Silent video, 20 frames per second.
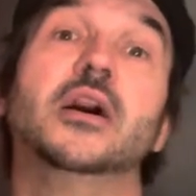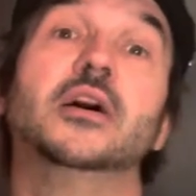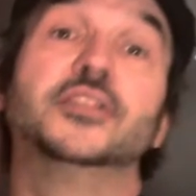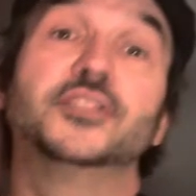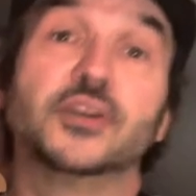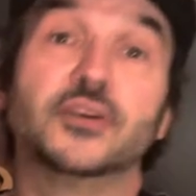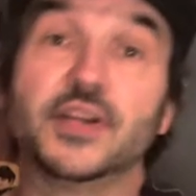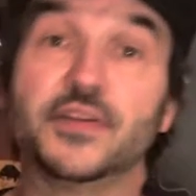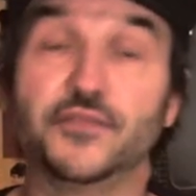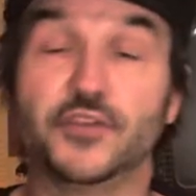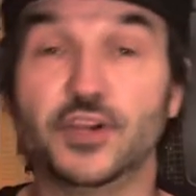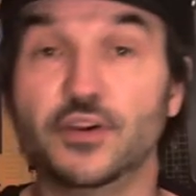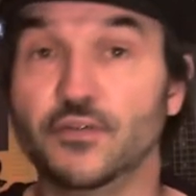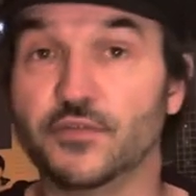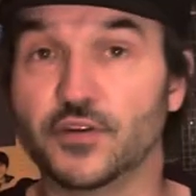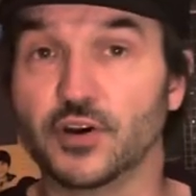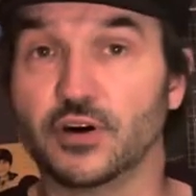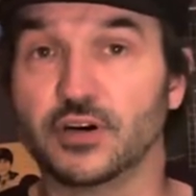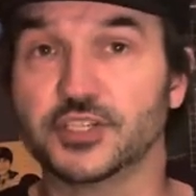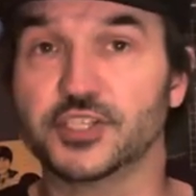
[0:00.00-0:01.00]
So if
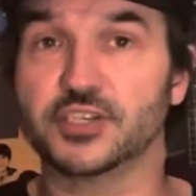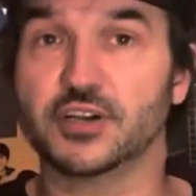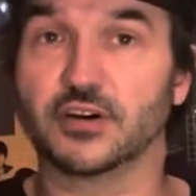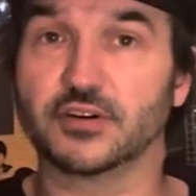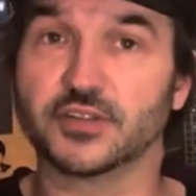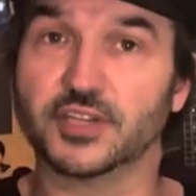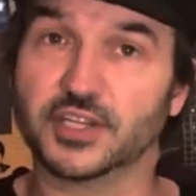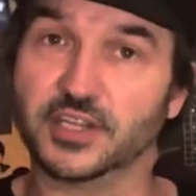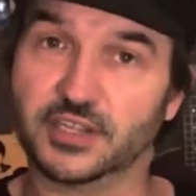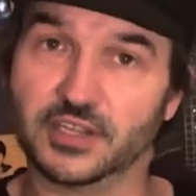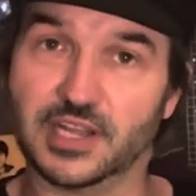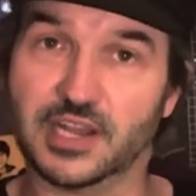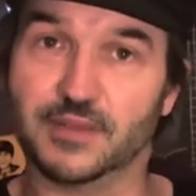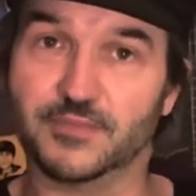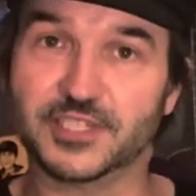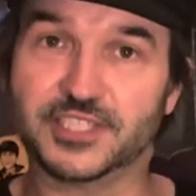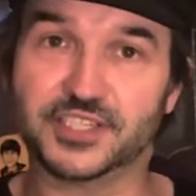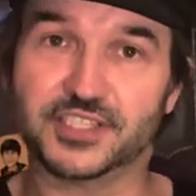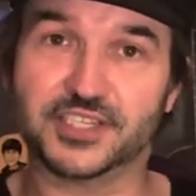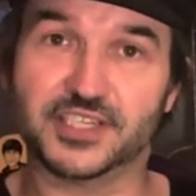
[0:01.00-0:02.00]
you've got a song that you'd like
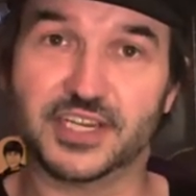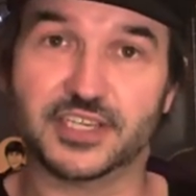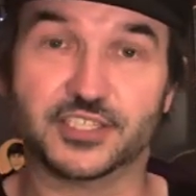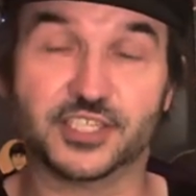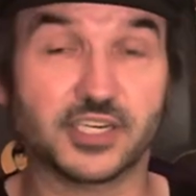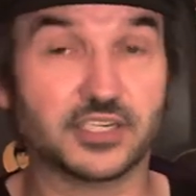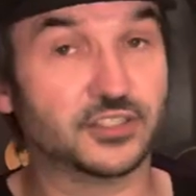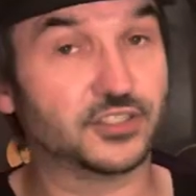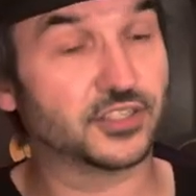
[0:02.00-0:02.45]
me to teach you,